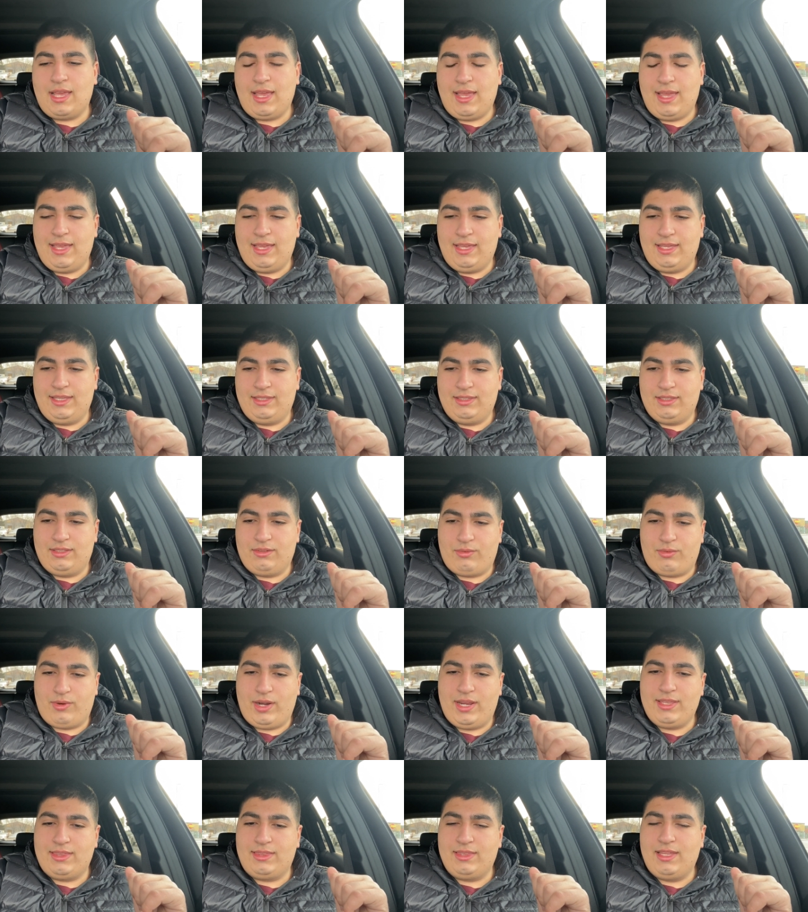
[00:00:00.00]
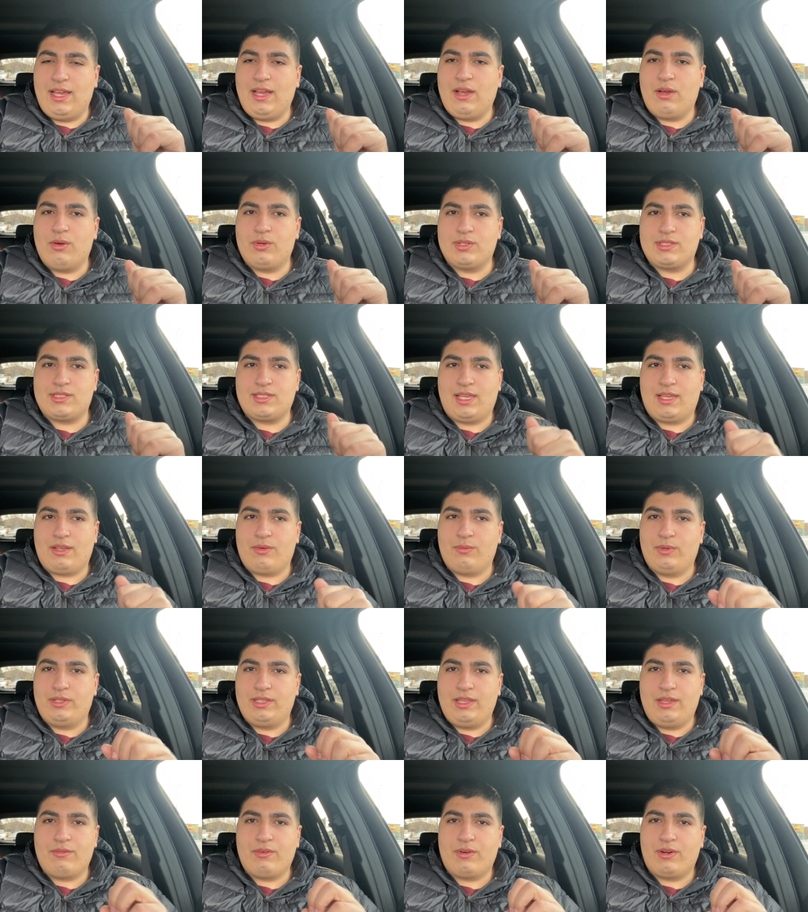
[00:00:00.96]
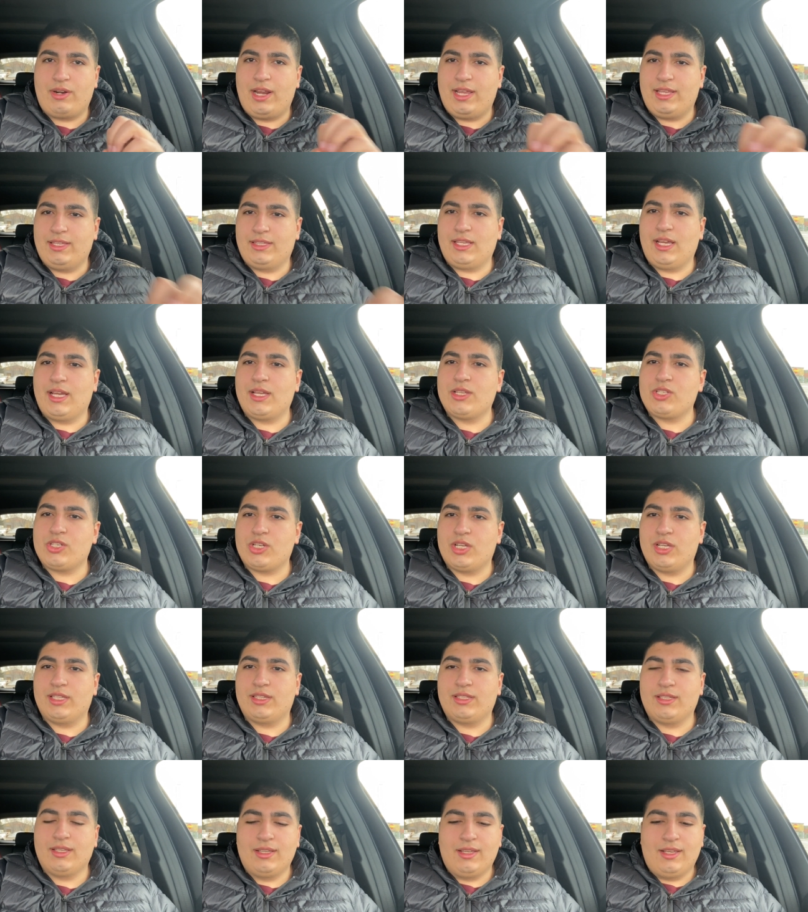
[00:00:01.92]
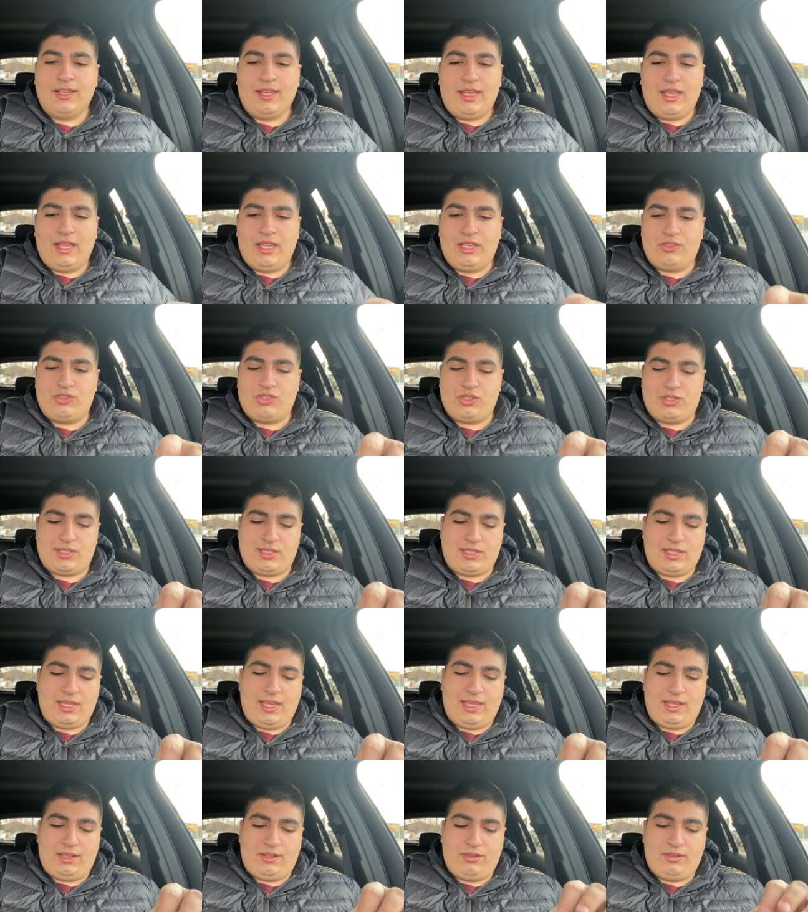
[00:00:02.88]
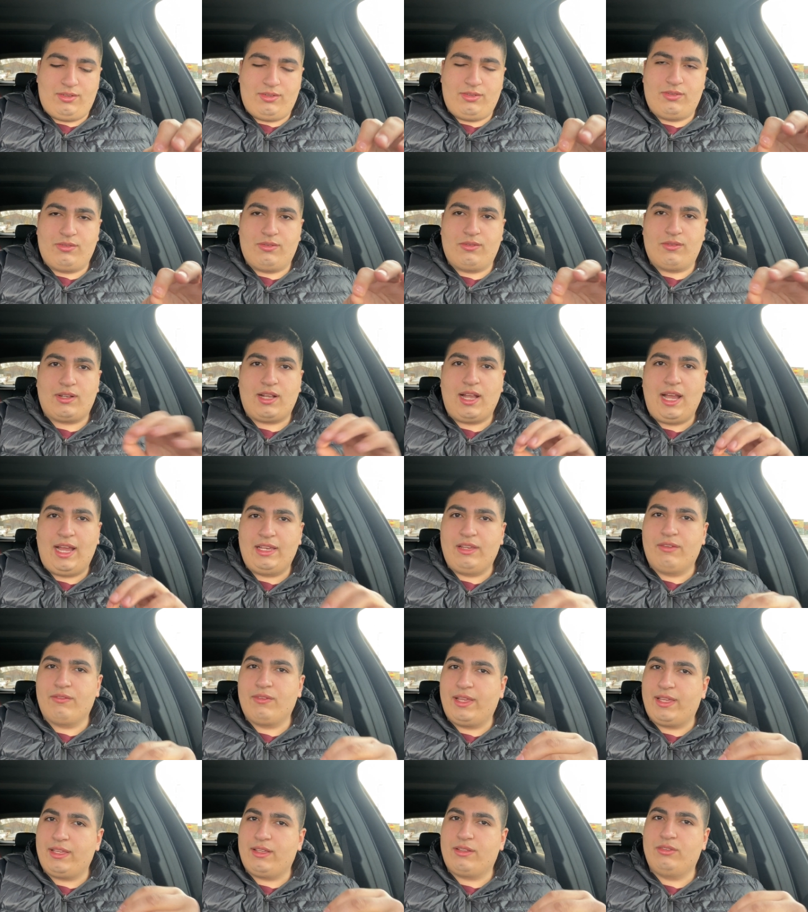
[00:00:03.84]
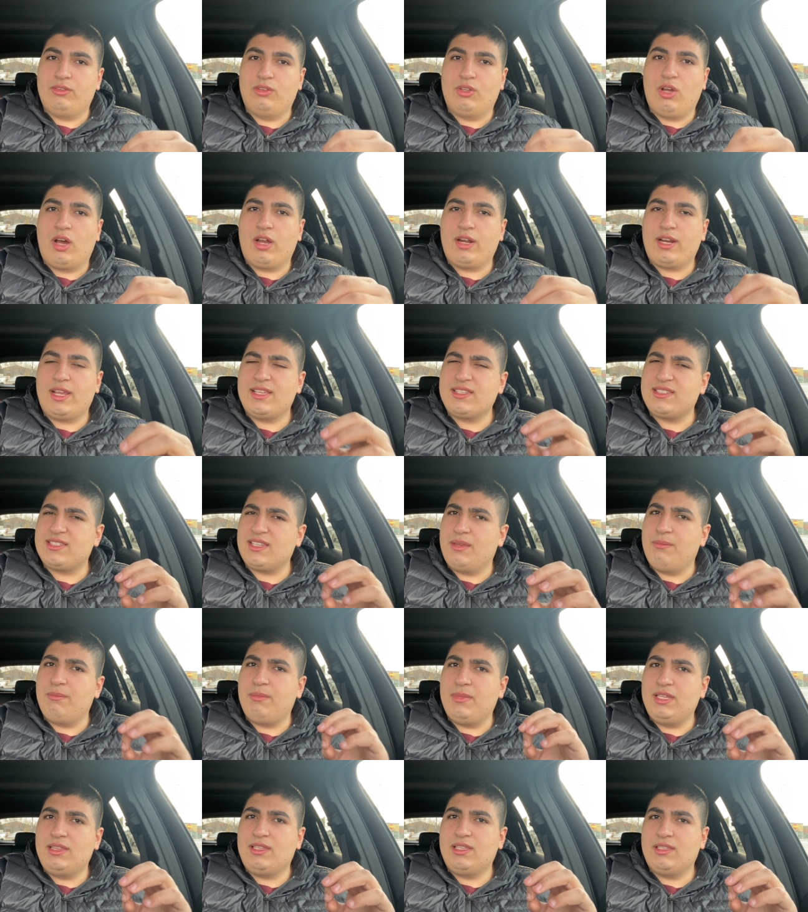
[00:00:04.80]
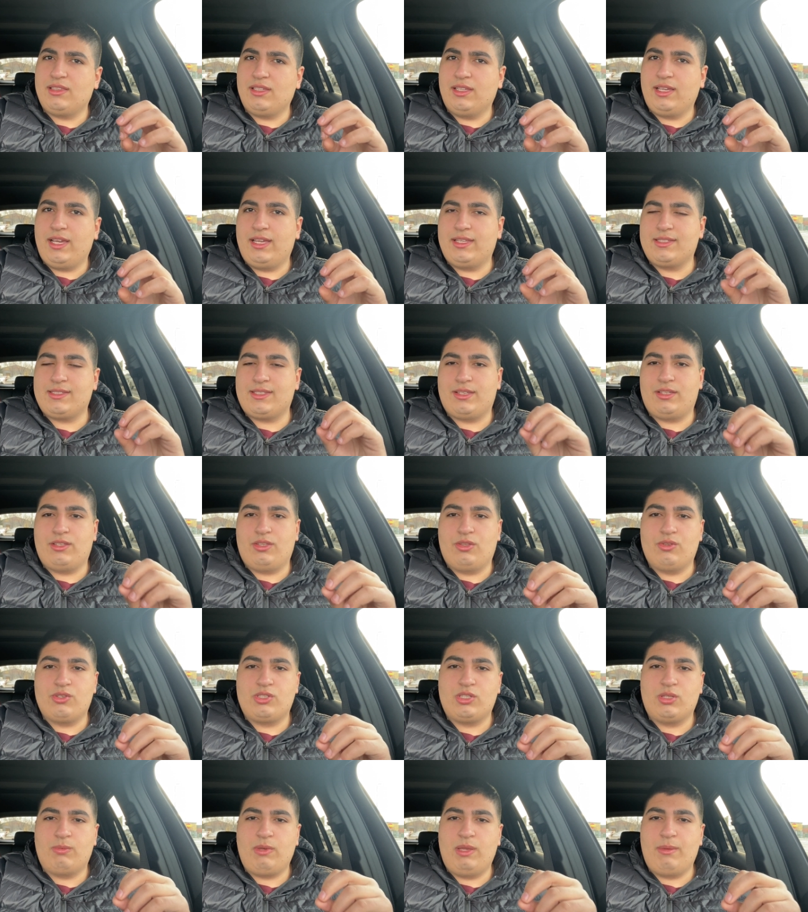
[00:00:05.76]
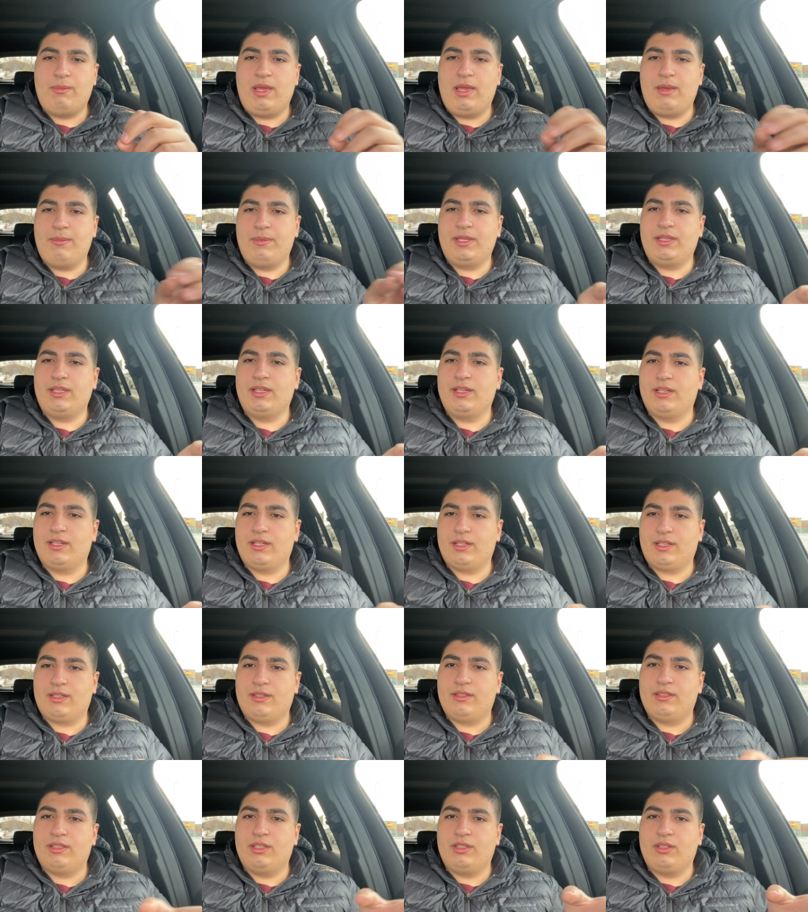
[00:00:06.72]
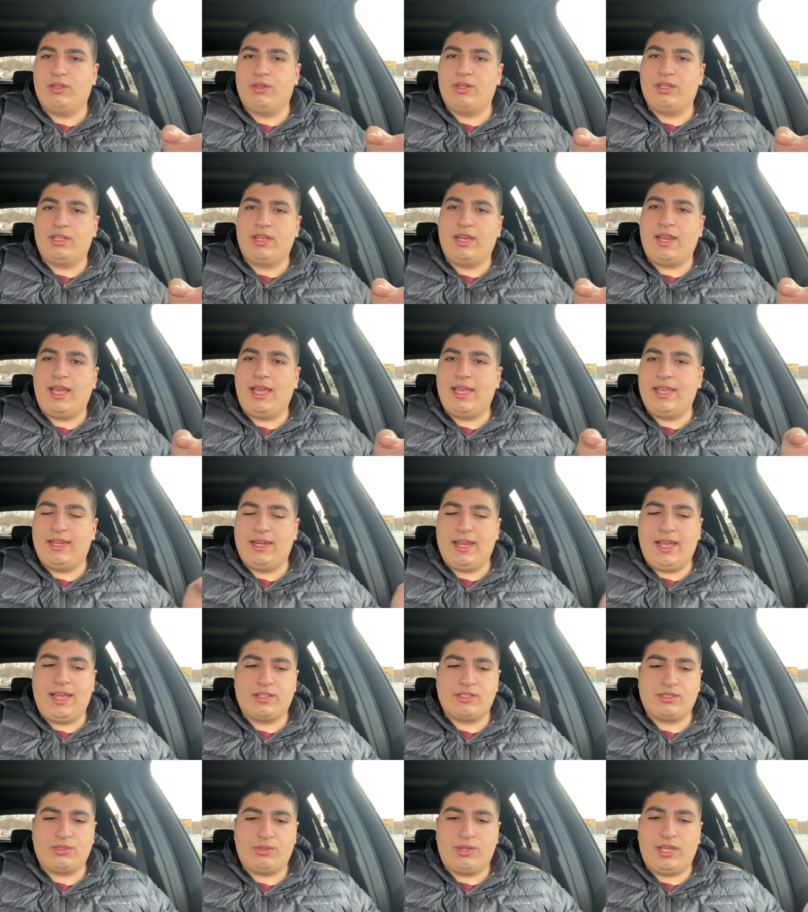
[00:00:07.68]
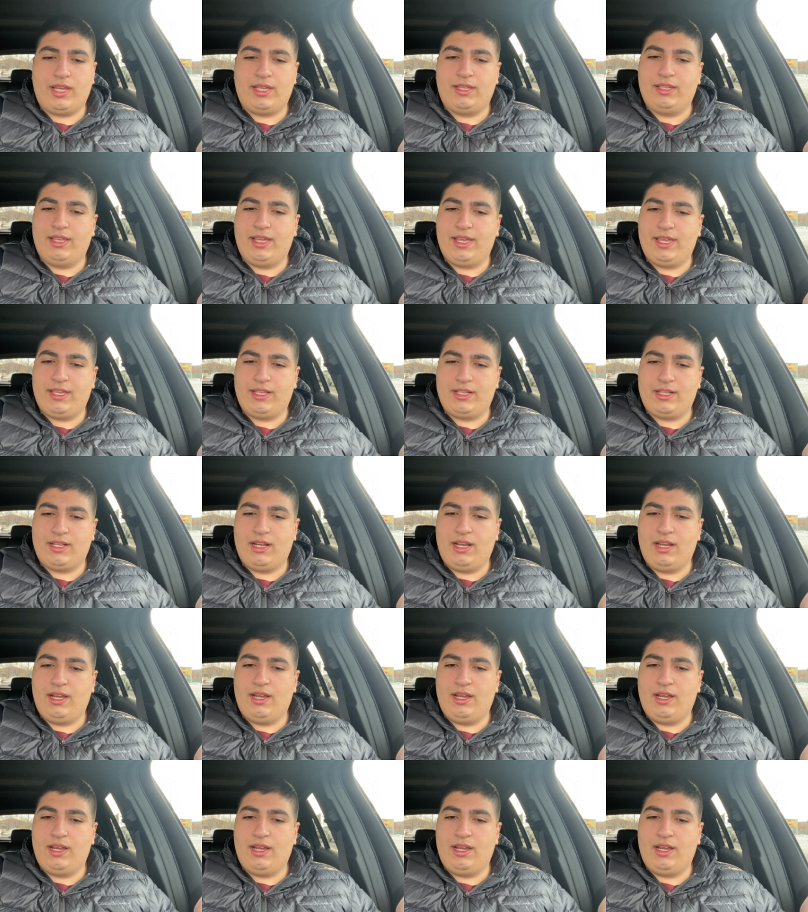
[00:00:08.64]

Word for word: And right now it's like whenever I touch it, it just like kind of like not as immediately as it used to be. Maybe the, you know, it has to get like